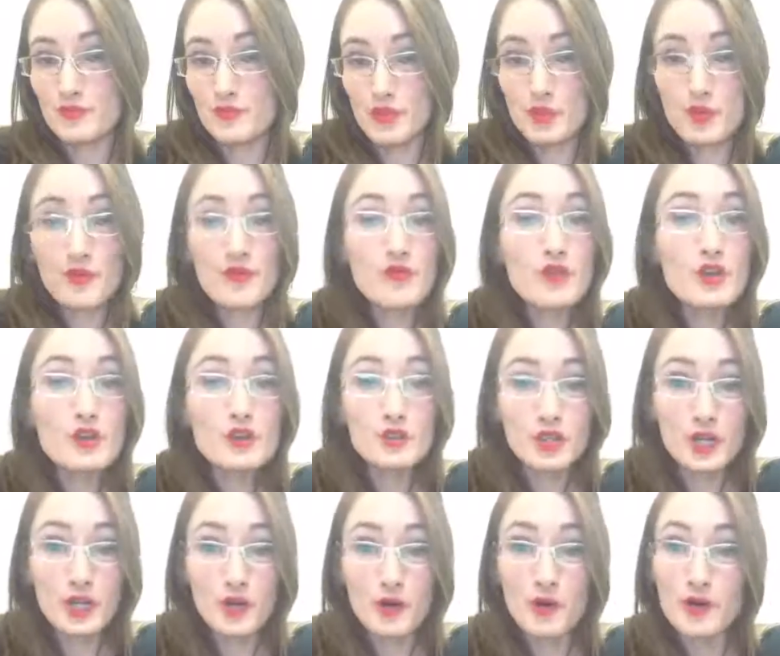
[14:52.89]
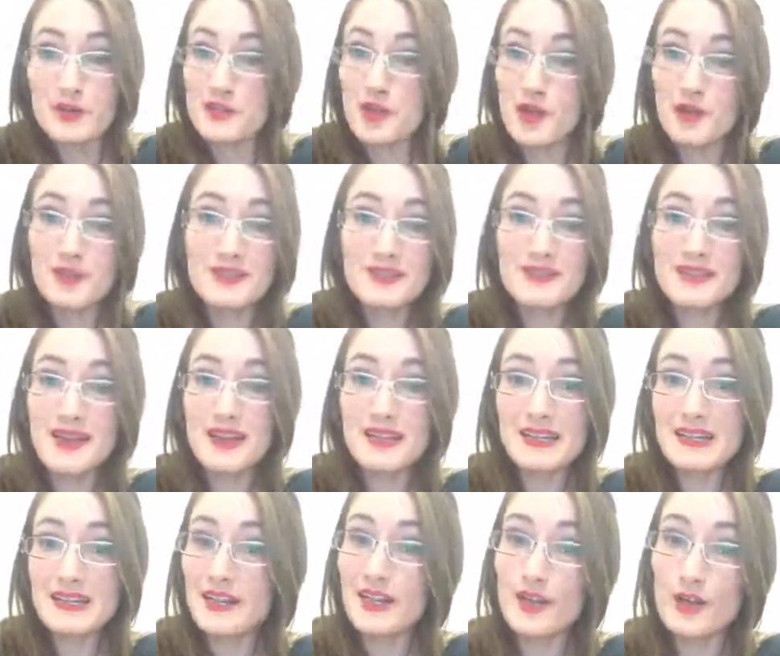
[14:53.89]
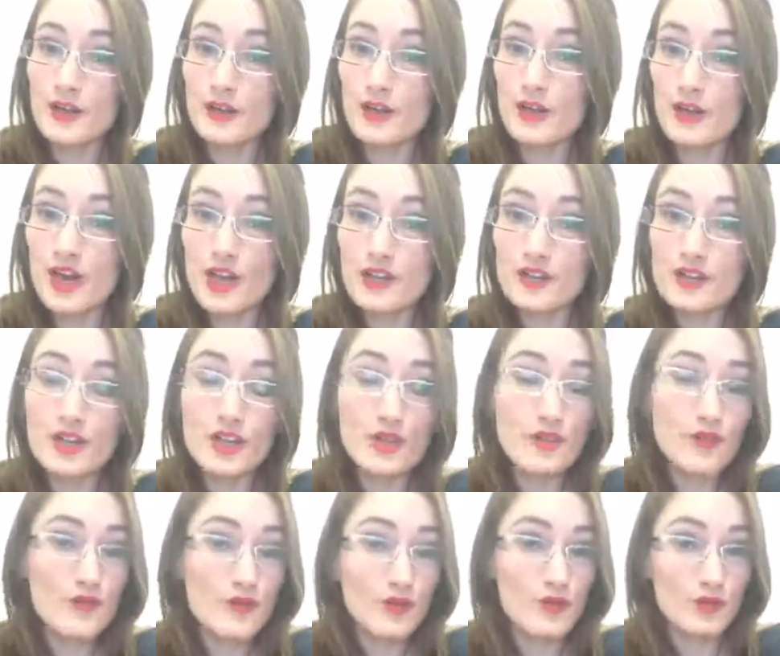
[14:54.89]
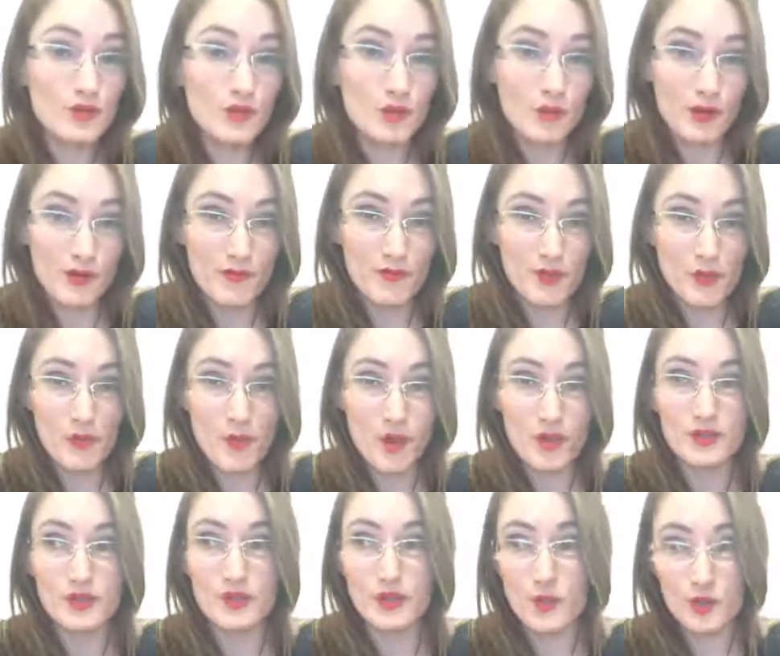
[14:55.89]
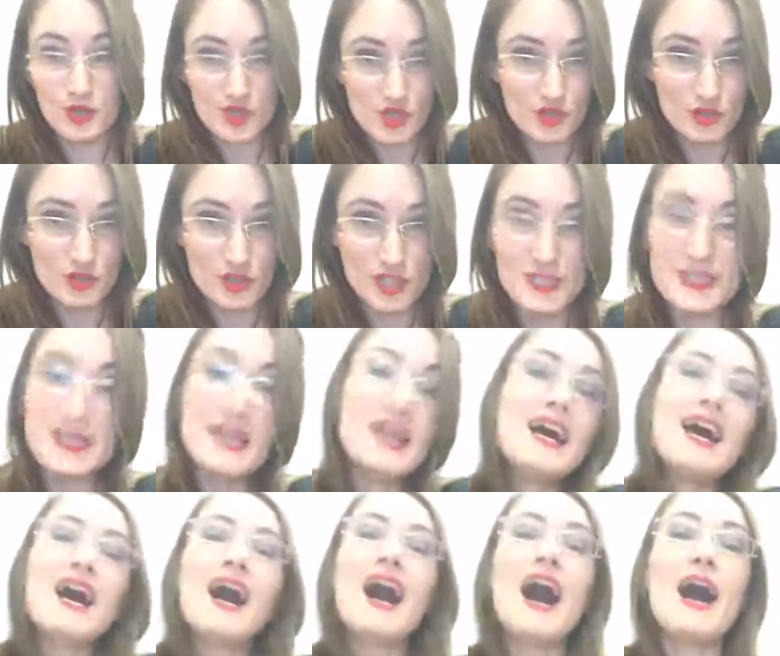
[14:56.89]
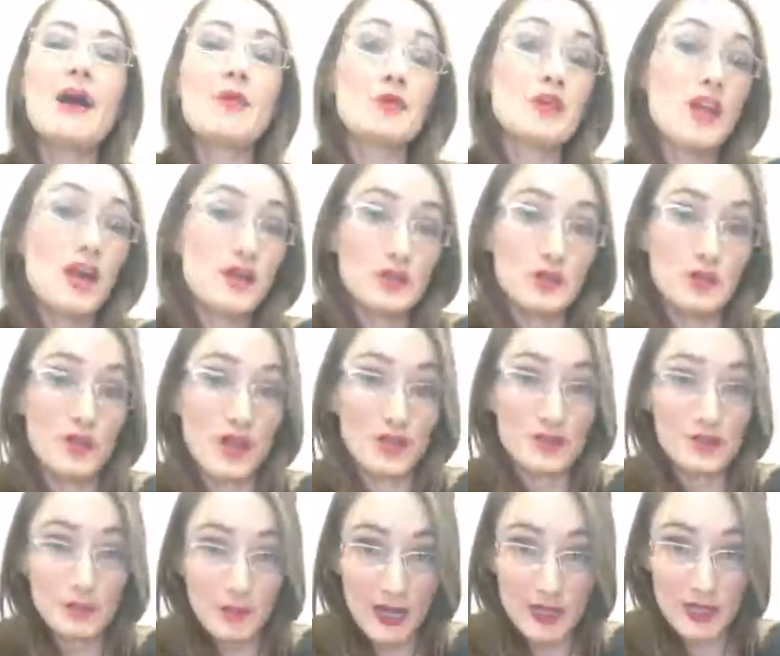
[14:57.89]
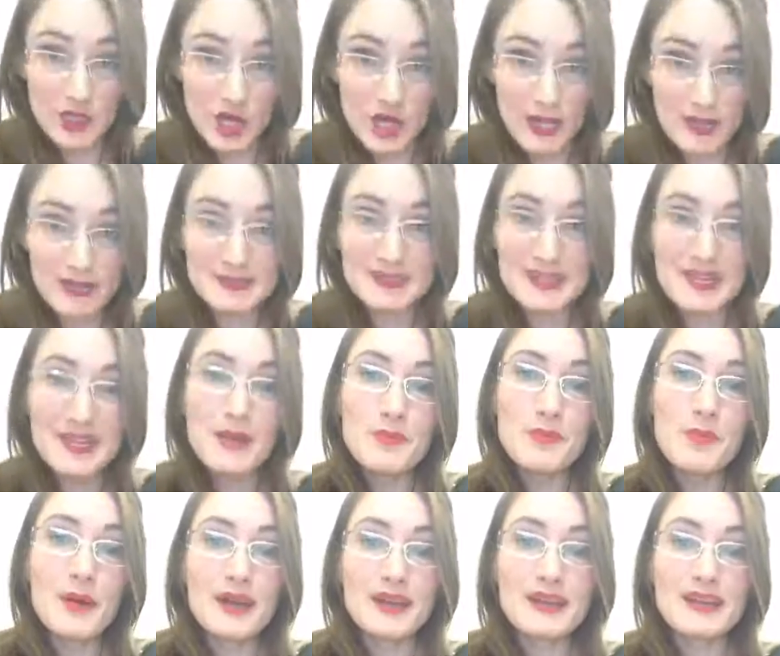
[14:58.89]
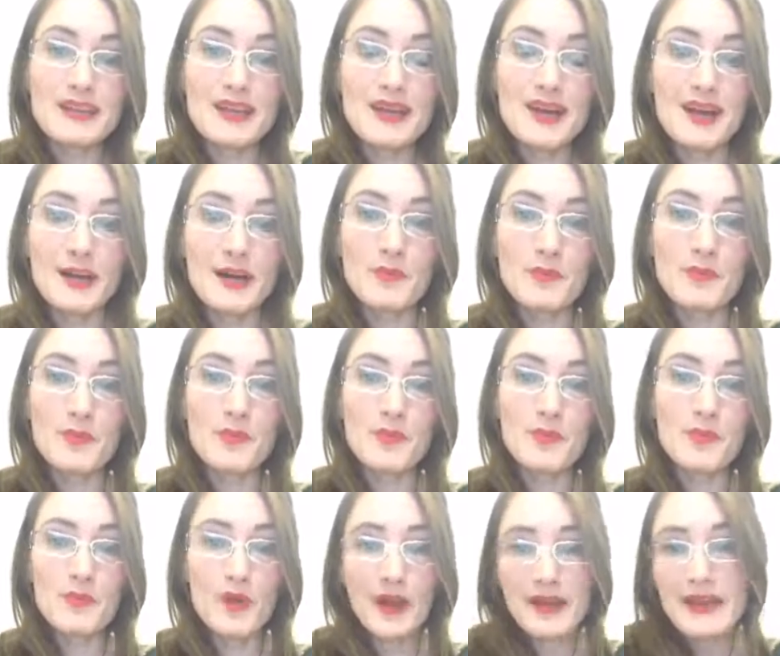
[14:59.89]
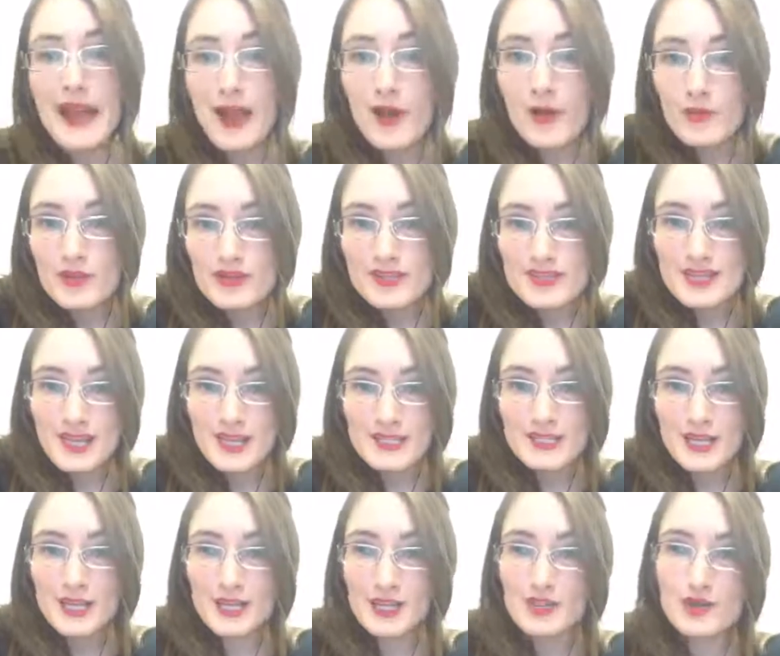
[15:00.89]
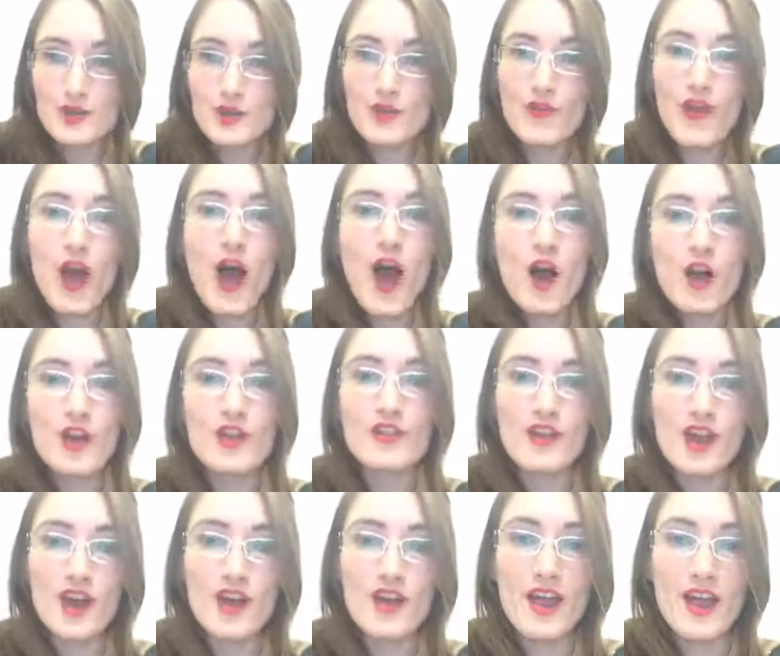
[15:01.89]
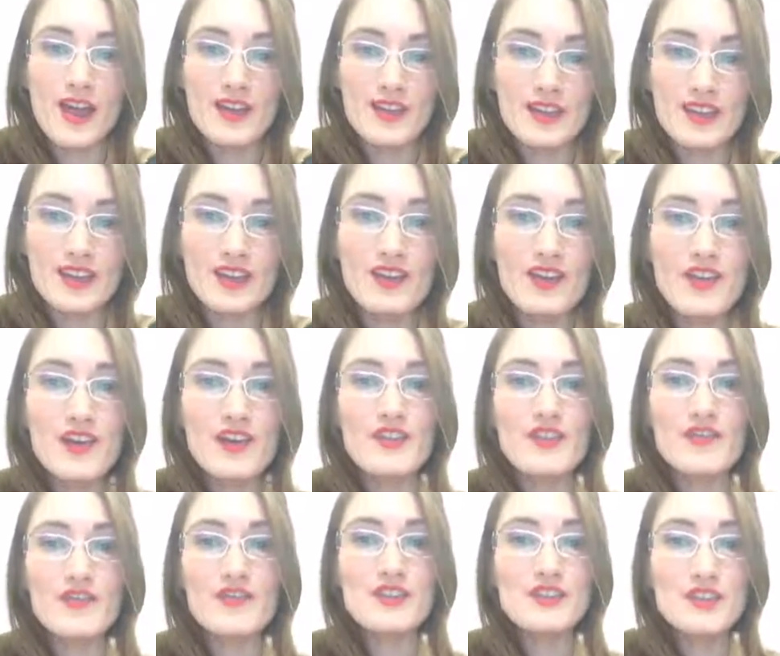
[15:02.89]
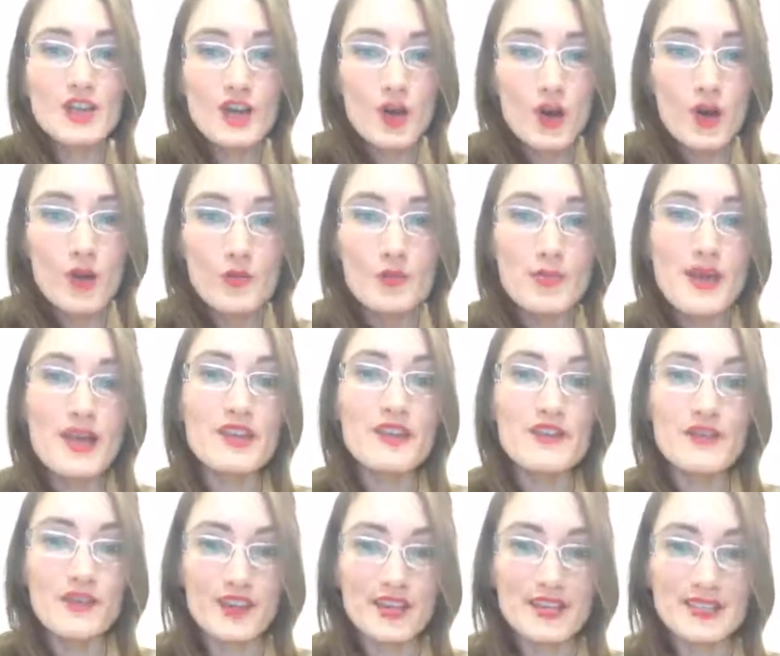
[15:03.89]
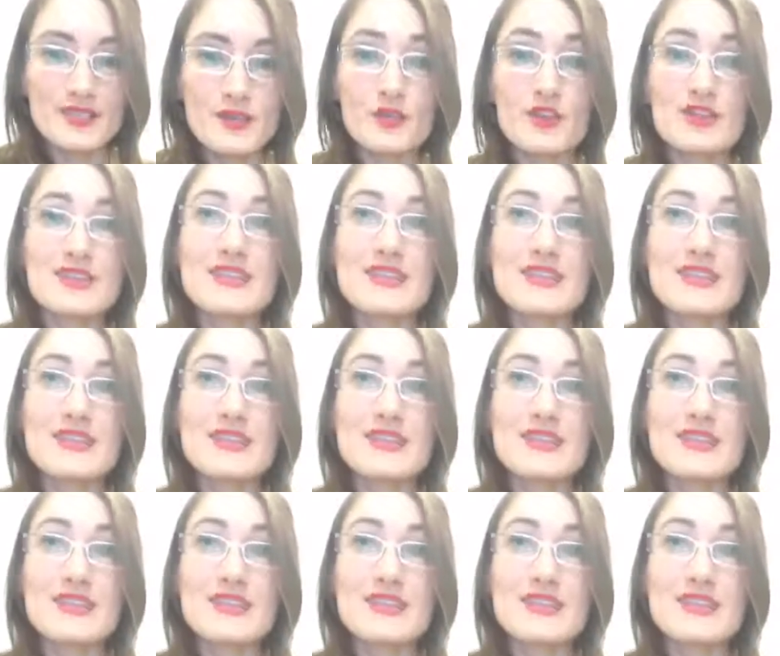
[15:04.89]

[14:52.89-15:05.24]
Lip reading: you're free to do, as long as it's not illegal in your country, you're free to do whatever you want to your children. I would not do that to my child. But right now we're discussing sort of, are there any physical benefits or